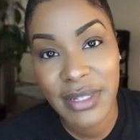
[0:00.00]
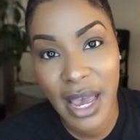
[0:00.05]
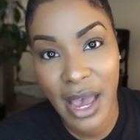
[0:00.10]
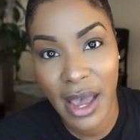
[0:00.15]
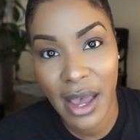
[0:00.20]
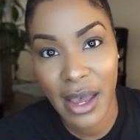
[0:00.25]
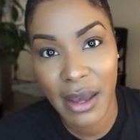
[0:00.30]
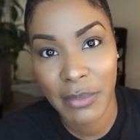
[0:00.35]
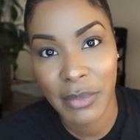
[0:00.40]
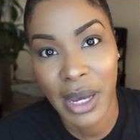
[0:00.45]

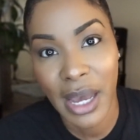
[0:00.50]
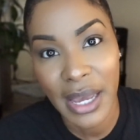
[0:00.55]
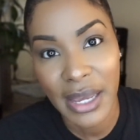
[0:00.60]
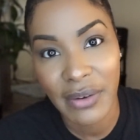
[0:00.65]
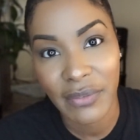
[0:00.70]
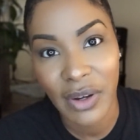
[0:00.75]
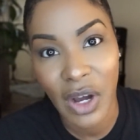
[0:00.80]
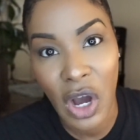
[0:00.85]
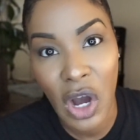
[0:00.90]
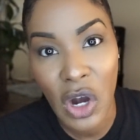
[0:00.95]
time, I
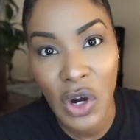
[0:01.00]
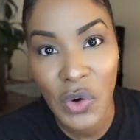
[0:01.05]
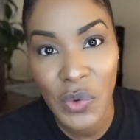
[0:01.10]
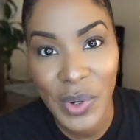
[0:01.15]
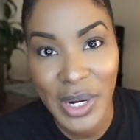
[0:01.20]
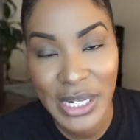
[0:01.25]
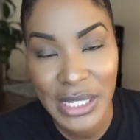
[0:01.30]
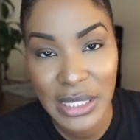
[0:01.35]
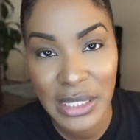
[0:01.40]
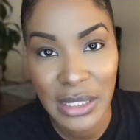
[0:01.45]
have
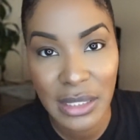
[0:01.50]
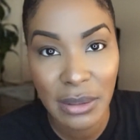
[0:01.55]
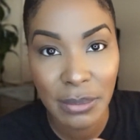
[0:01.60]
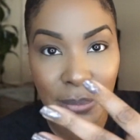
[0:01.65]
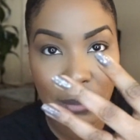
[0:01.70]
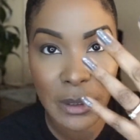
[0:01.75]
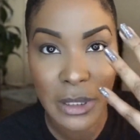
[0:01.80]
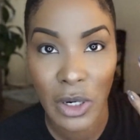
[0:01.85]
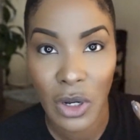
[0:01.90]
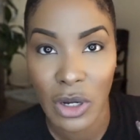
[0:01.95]
already
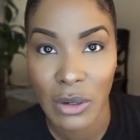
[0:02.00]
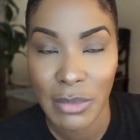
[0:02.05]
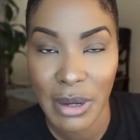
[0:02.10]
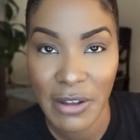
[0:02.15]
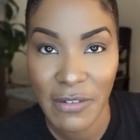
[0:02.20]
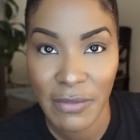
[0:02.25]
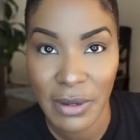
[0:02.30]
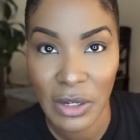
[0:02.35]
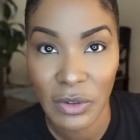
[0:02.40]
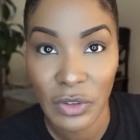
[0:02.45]
put on my
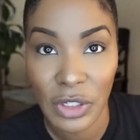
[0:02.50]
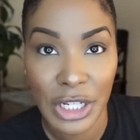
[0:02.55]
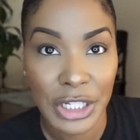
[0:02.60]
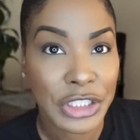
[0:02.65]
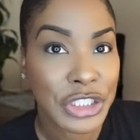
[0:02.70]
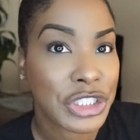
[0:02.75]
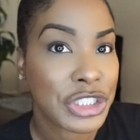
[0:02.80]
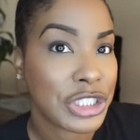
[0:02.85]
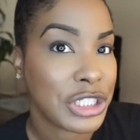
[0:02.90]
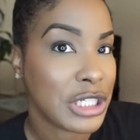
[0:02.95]

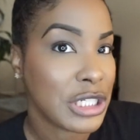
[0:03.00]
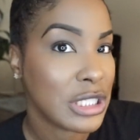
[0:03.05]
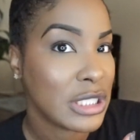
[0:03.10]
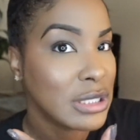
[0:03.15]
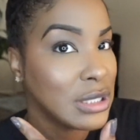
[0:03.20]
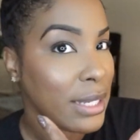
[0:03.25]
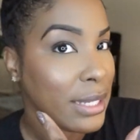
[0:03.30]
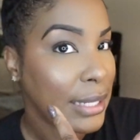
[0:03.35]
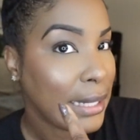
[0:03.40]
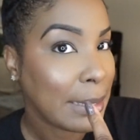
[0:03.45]
foundation
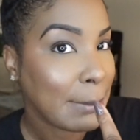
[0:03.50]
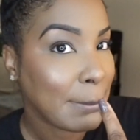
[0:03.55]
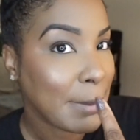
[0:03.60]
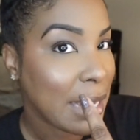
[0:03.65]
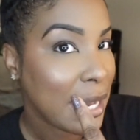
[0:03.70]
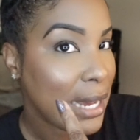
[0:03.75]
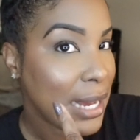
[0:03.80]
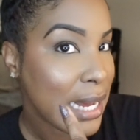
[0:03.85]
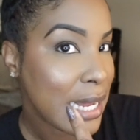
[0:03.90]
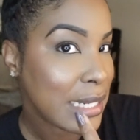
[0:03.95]
and
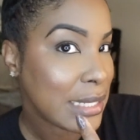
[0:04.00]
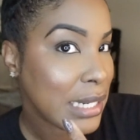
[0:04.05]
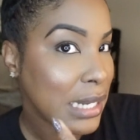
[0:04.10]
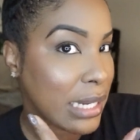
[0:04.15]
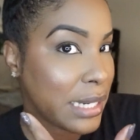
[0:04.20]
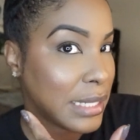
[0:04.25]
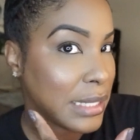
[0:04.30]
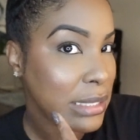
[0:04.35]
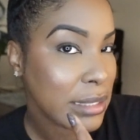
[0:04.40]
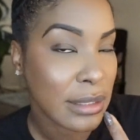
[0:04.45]
my
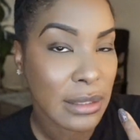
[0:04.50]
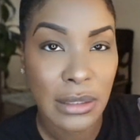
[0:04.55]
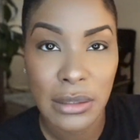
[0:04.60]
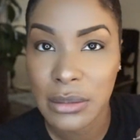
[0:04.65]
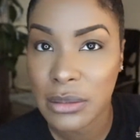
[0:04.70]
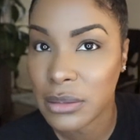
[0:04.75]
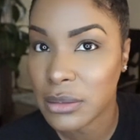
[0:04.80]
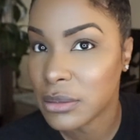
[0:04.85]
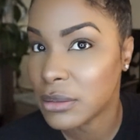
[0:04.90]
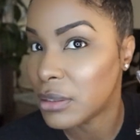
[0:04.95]
highlight
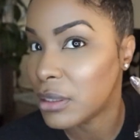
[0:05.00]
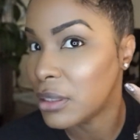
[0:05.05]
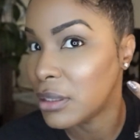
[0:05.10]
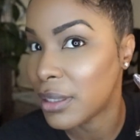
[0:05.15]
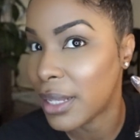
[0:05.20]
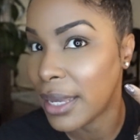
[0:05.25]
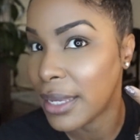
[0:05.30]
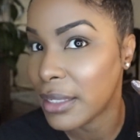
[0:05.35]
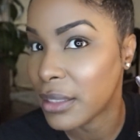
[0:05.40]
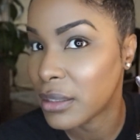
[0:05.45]
and a
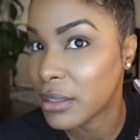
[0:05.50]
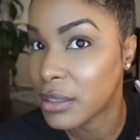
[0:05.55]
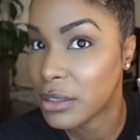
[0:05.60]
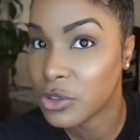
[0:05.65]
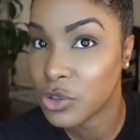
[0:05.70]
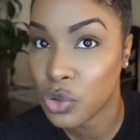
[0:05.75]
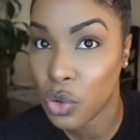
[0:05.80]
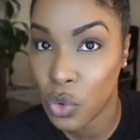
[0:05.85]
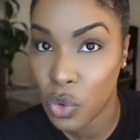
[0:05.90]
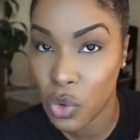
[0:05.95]
light
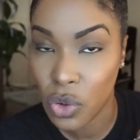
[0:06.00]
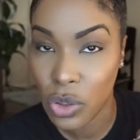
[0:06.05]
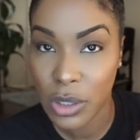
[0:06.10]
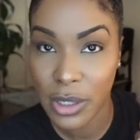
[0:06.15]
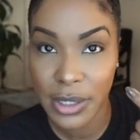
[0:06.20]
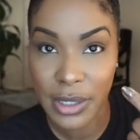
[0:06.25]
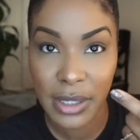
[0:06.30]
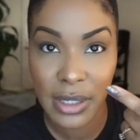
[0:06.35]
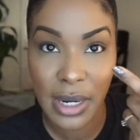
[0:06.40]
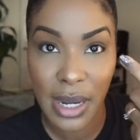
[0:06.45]

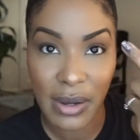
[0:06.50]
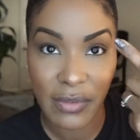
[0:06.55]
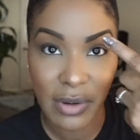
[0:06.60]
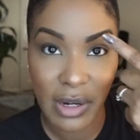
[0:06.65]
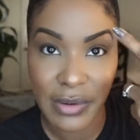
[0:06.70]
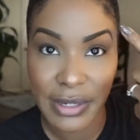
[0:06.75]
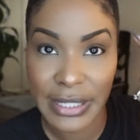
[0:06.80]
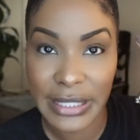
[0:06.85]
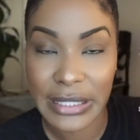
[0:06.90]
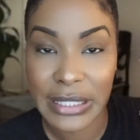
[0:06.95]
contour. I've
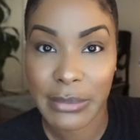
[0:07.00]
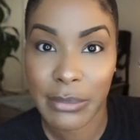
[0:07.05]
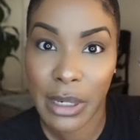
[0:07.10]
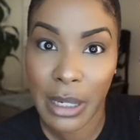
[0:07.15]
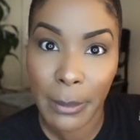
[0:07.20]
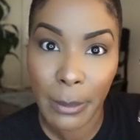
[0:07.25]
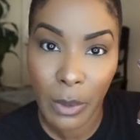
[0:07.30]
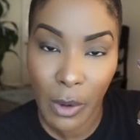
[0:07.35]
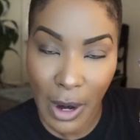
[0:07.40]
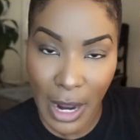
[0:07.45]
already did my
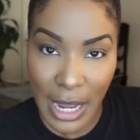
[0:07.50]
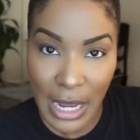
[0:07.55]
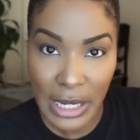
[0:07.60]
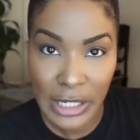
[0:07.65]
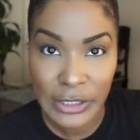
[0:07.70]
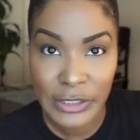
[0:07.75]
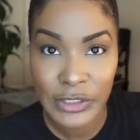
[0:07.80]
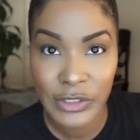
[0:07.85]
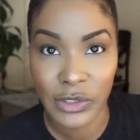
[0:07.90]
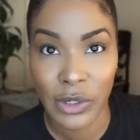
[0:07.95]

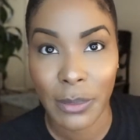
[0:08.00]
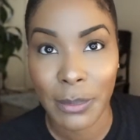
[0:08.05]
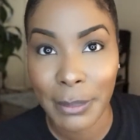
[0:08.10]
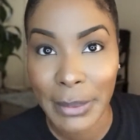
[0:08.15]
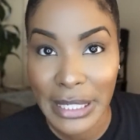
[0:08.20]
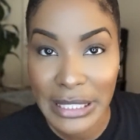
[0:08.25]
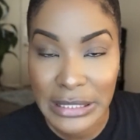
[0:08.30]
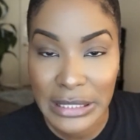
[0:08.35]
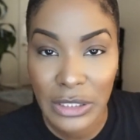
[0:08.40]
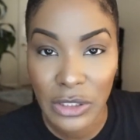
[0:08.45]
brows, so I'm
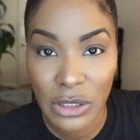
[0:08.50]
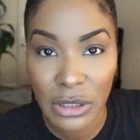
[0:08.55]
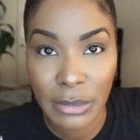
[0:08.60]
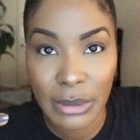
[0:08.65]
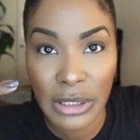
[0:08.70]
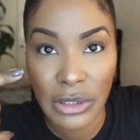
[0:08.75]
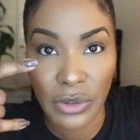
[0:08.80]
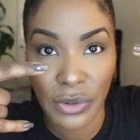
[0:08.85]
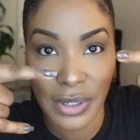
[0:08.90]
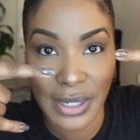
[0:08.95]
basically going to
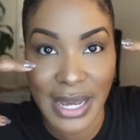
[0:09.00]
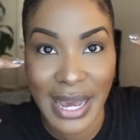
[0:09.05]
be doing